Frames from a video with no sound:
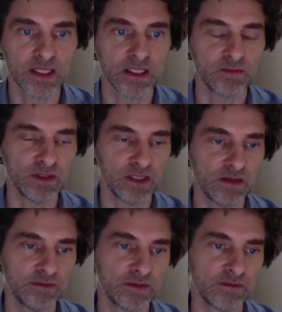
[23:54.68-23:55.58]
We
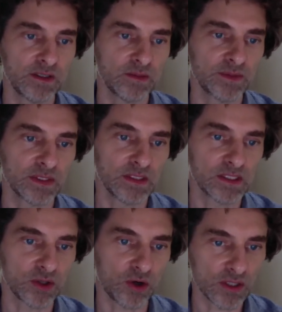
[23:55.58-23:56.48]
have developed
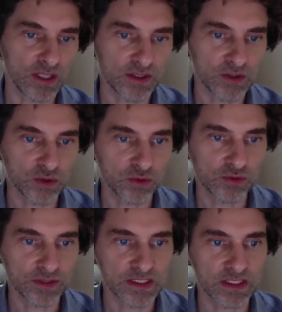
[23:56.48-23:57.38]
these online
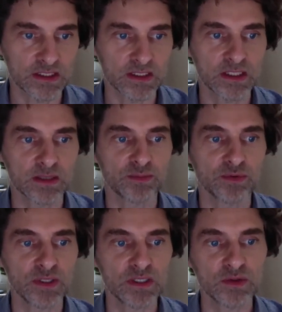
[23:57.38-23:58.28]
tools that
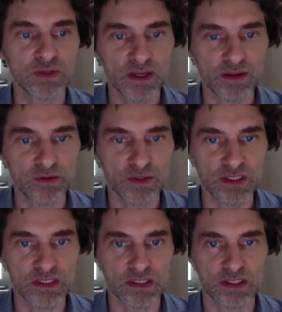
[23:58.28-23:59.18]
bring together
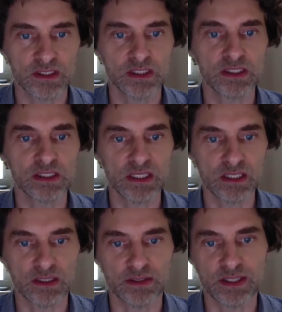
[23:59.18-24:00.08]
these
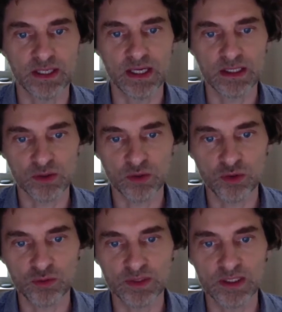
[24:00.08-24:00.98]
data, the
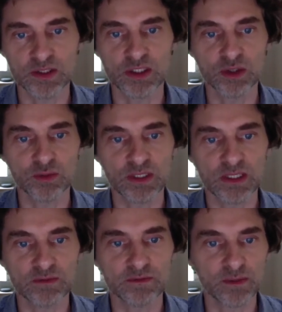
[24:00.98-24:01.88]
exome and genome
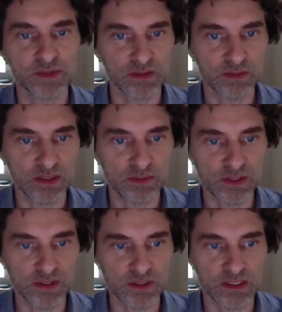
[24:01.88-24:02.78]
data from CMT
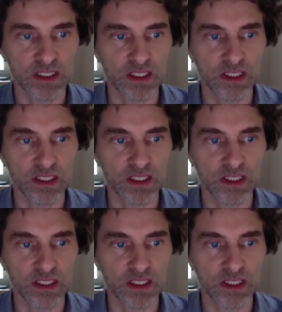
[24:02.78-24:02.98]
patients.